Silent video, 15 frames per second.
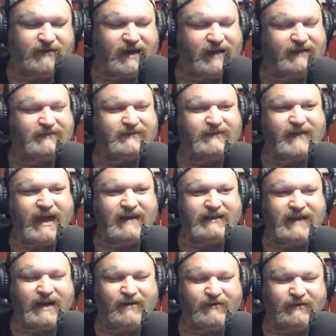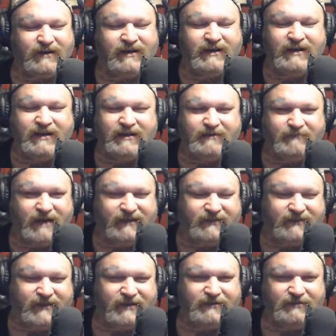And I sat down my
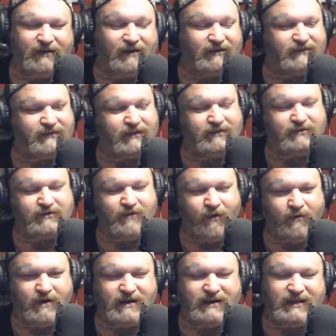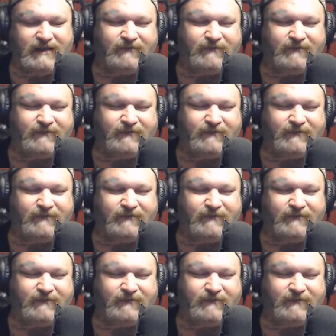son-in-law and says, "You know what?